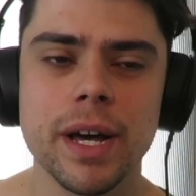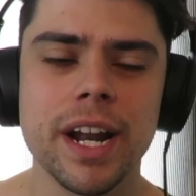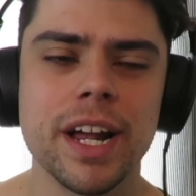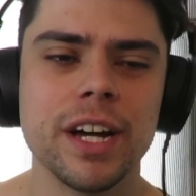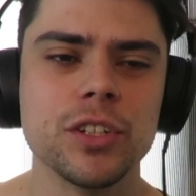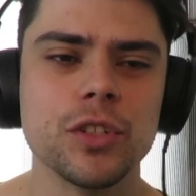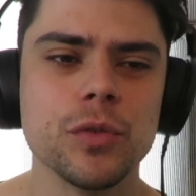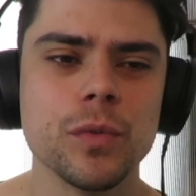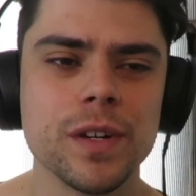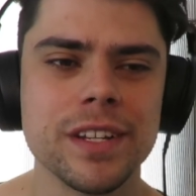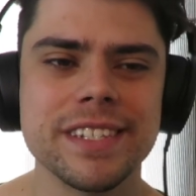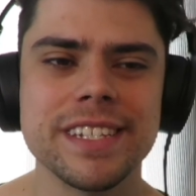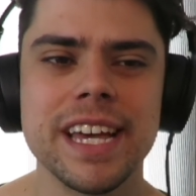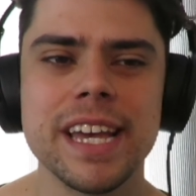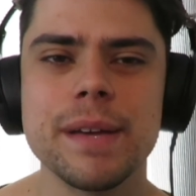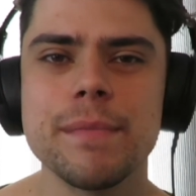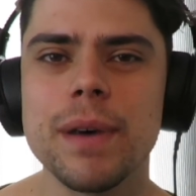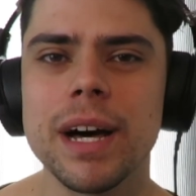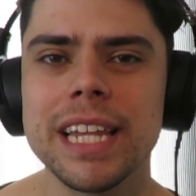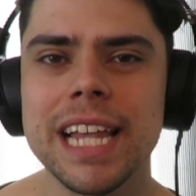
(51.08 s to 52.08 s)
I do want to
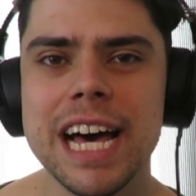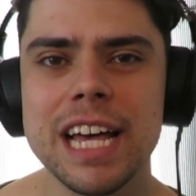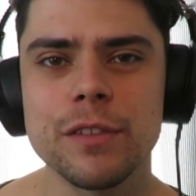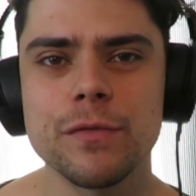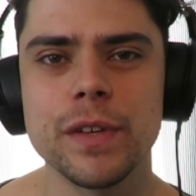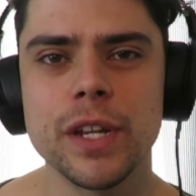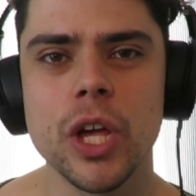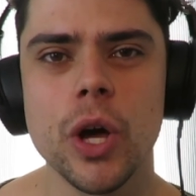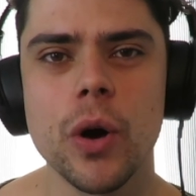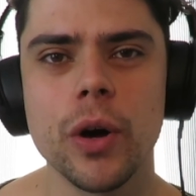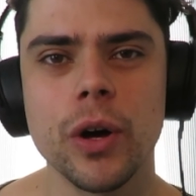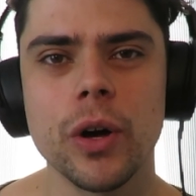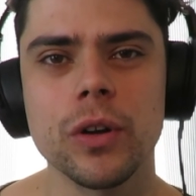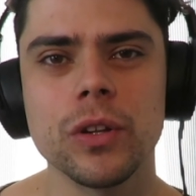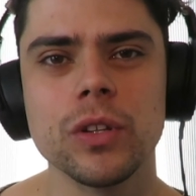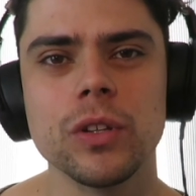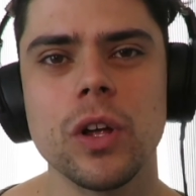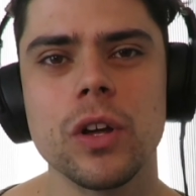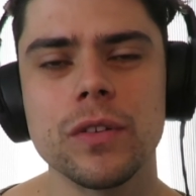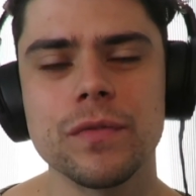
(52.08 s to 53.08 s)
say in my last video, I got
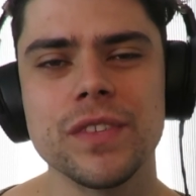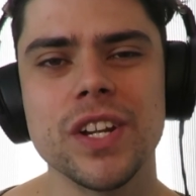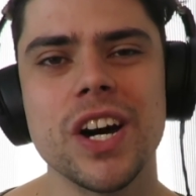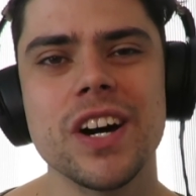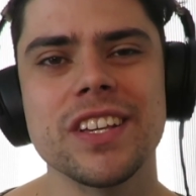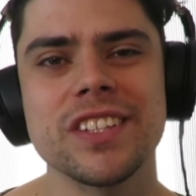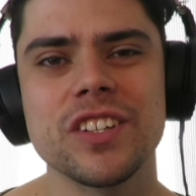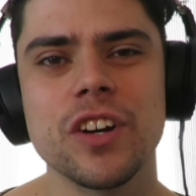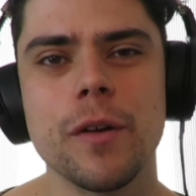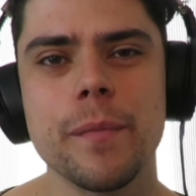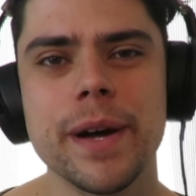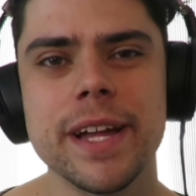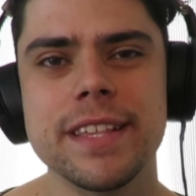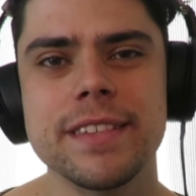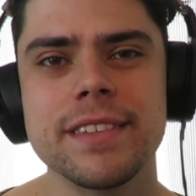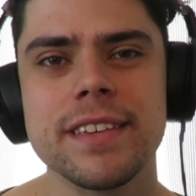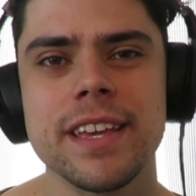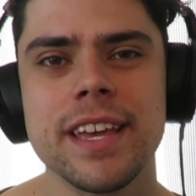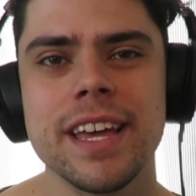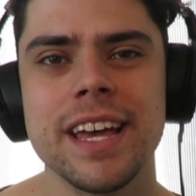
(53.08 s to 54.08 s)
a lot of nice
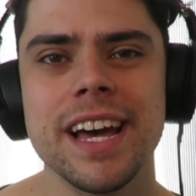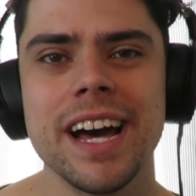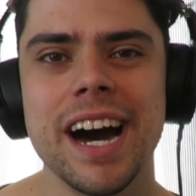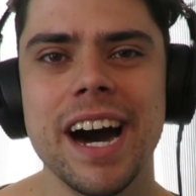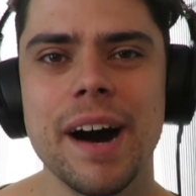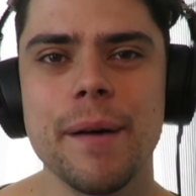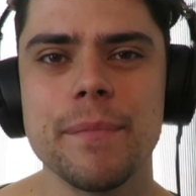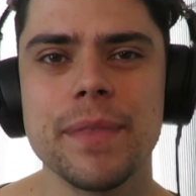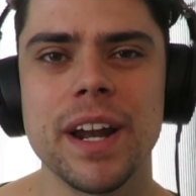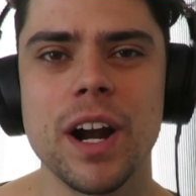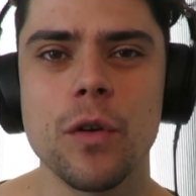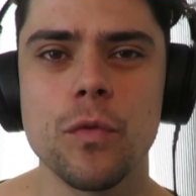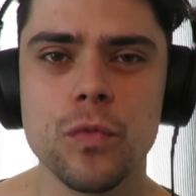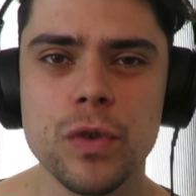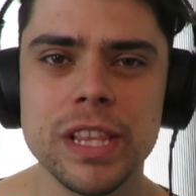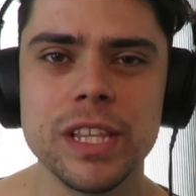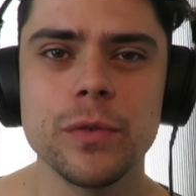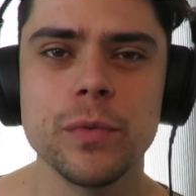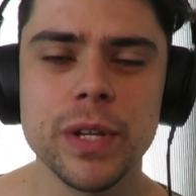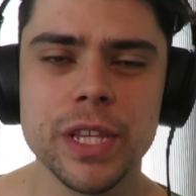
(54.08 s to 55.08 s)
comments um, that I
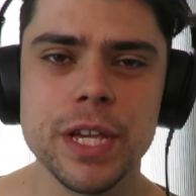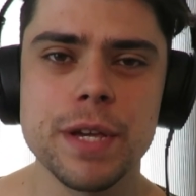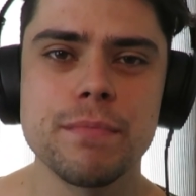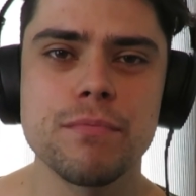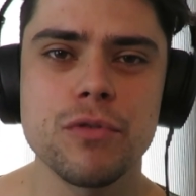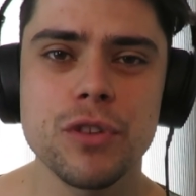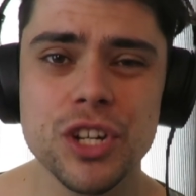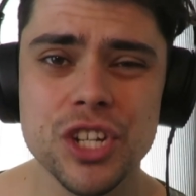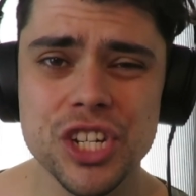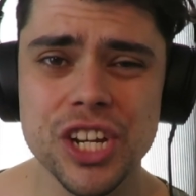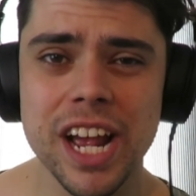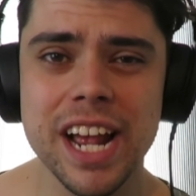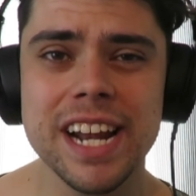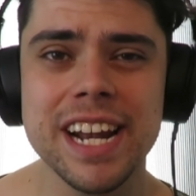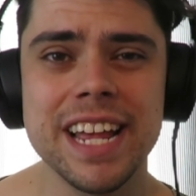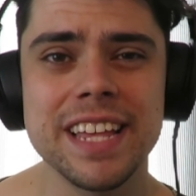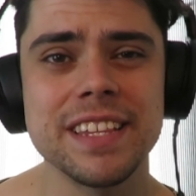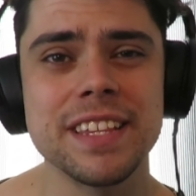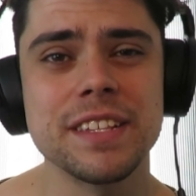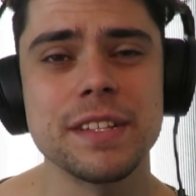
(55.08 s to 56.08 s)
really, really
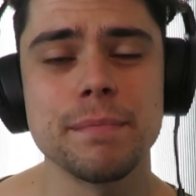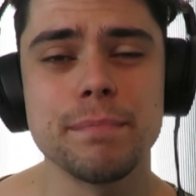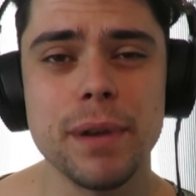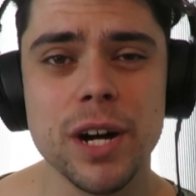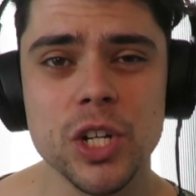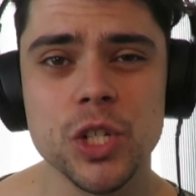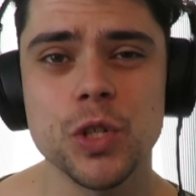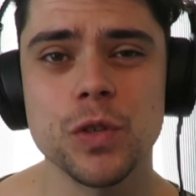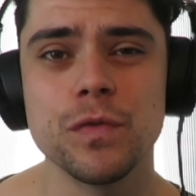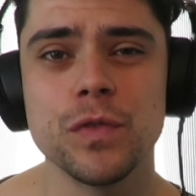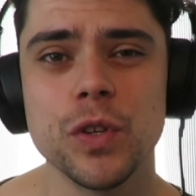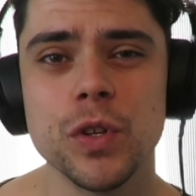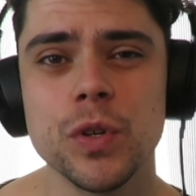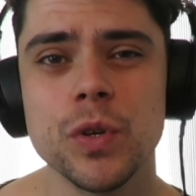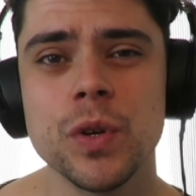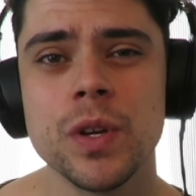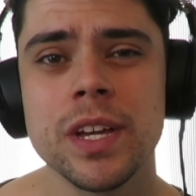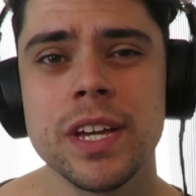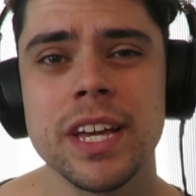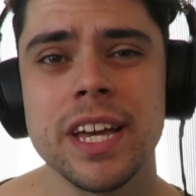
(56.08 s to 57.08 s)
appreciate. And there's a bunch of
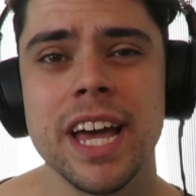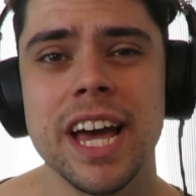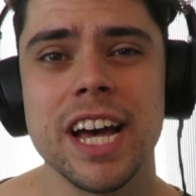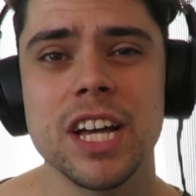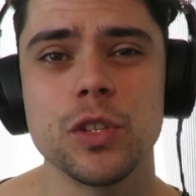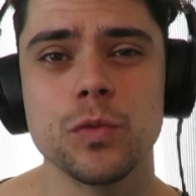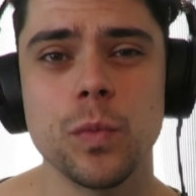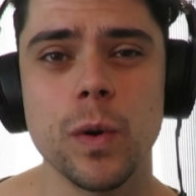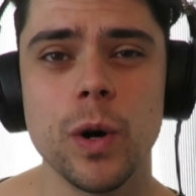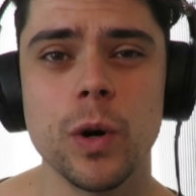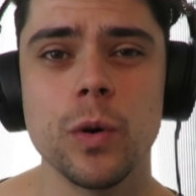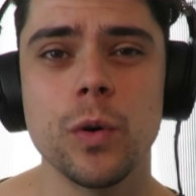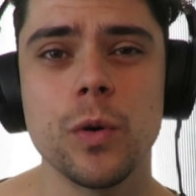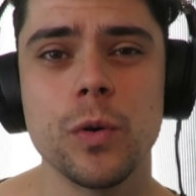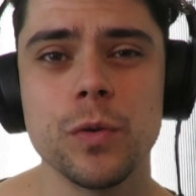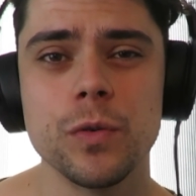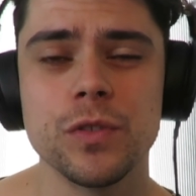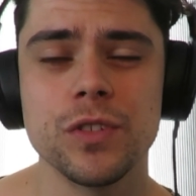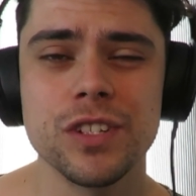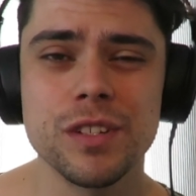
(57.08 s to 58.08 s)
you as well
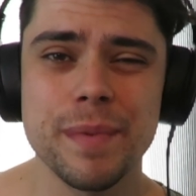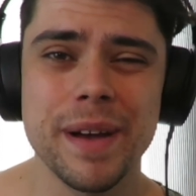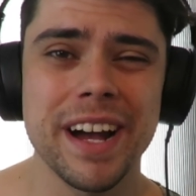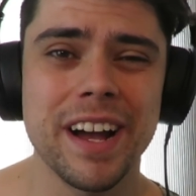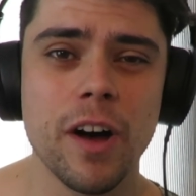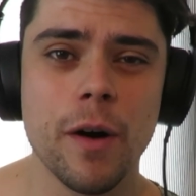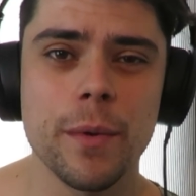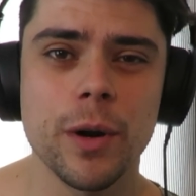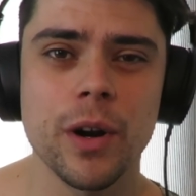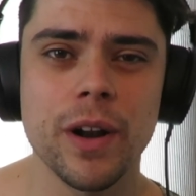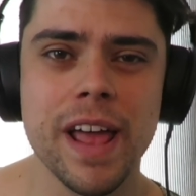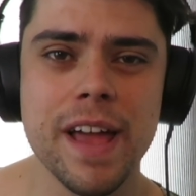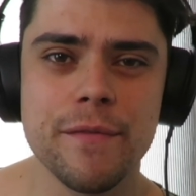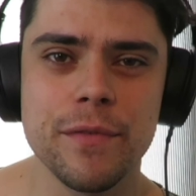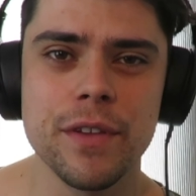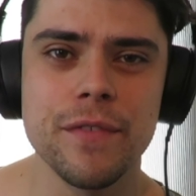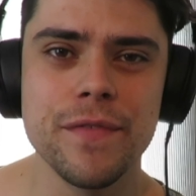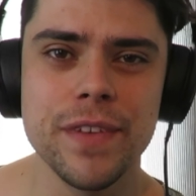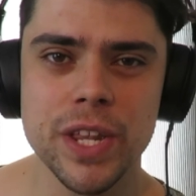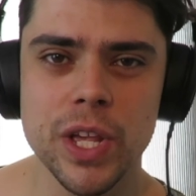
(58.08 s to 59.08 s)
who just about comment on
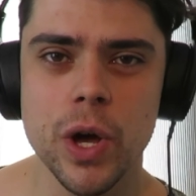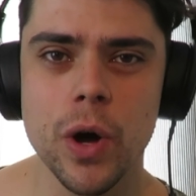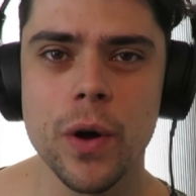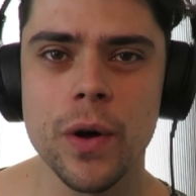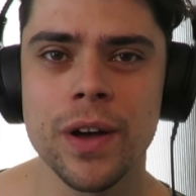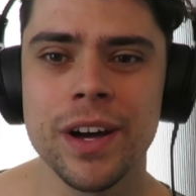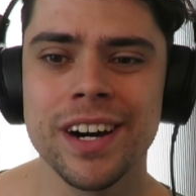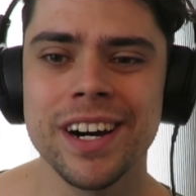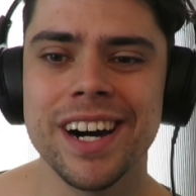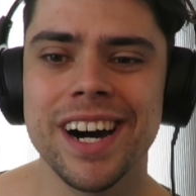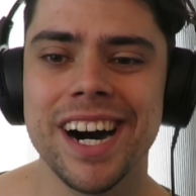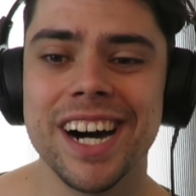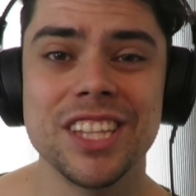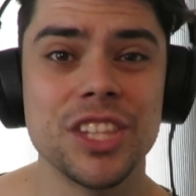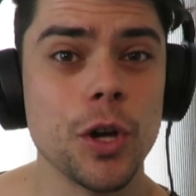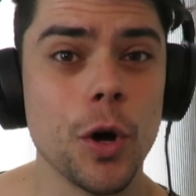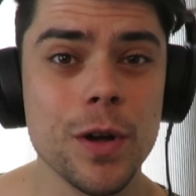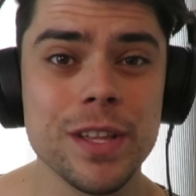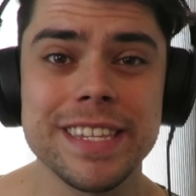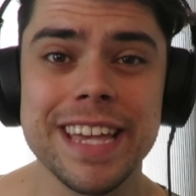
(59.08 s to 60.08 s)
every video. I
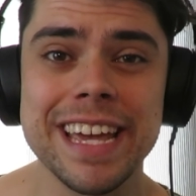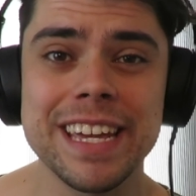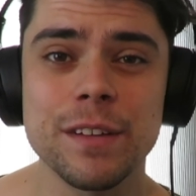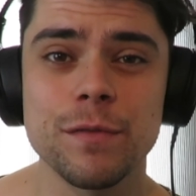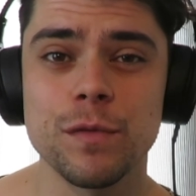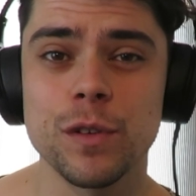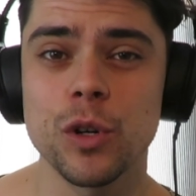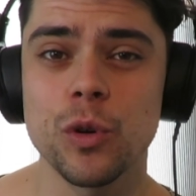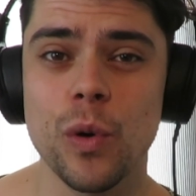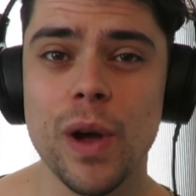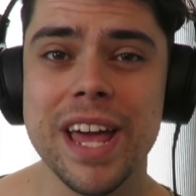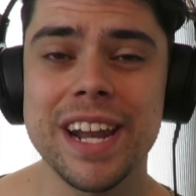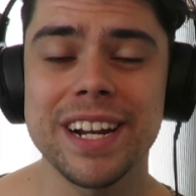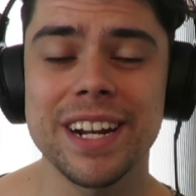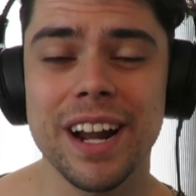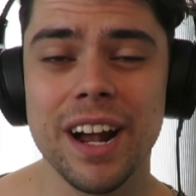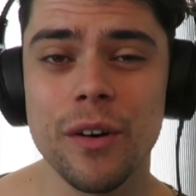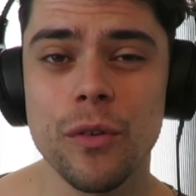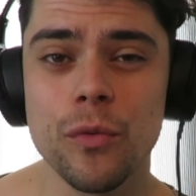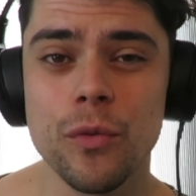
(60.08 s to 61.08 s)
don't take it for
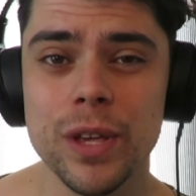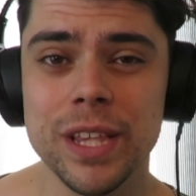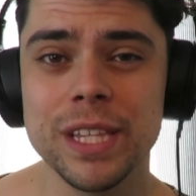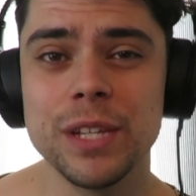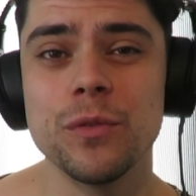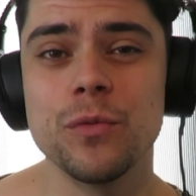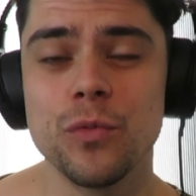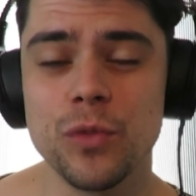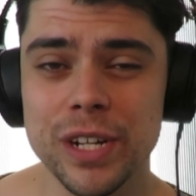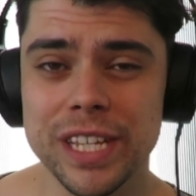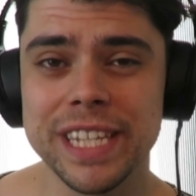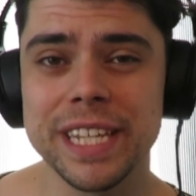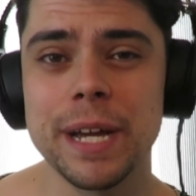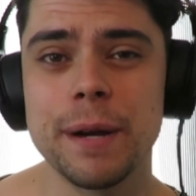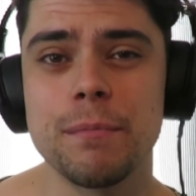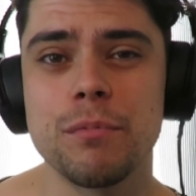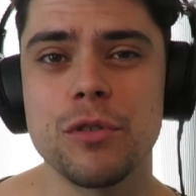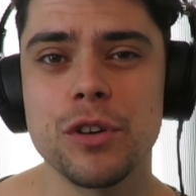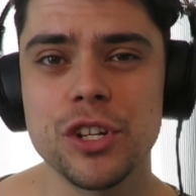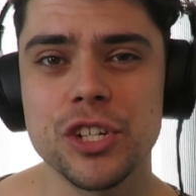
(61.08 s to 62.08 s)
granted. I really, really
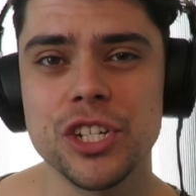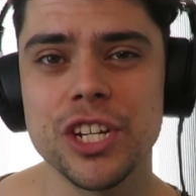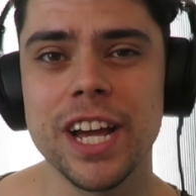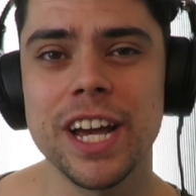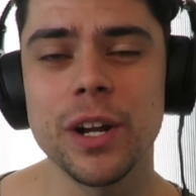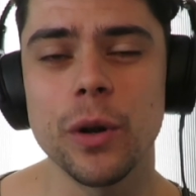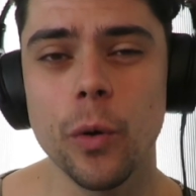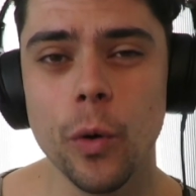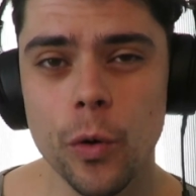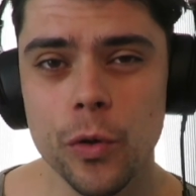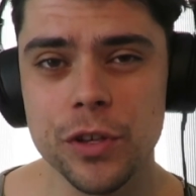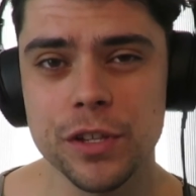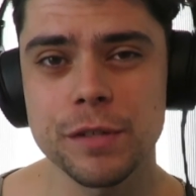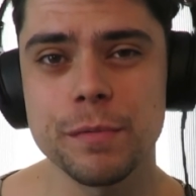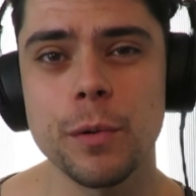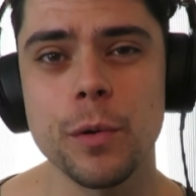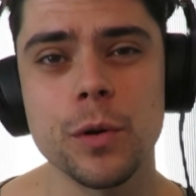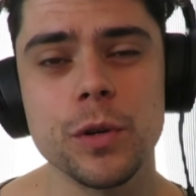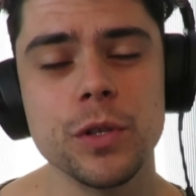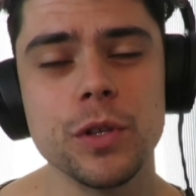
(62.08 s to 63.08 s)
appreciate all the
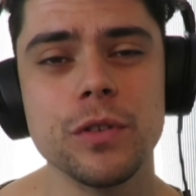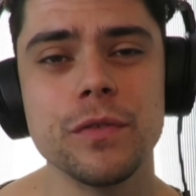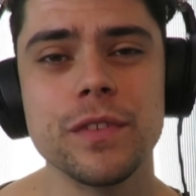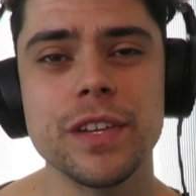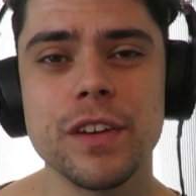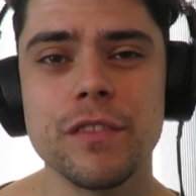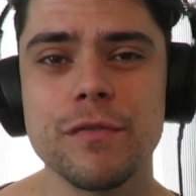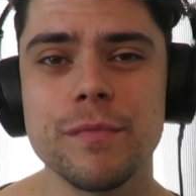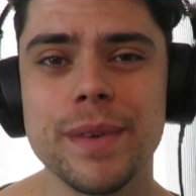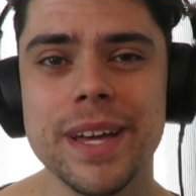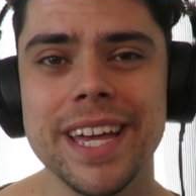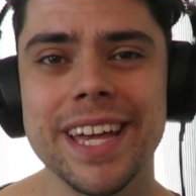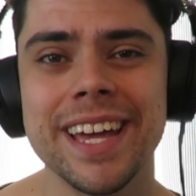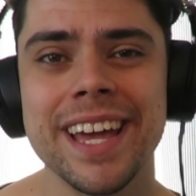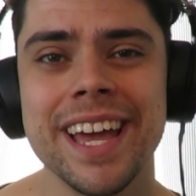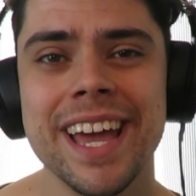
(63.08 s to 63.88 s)
support you've given me.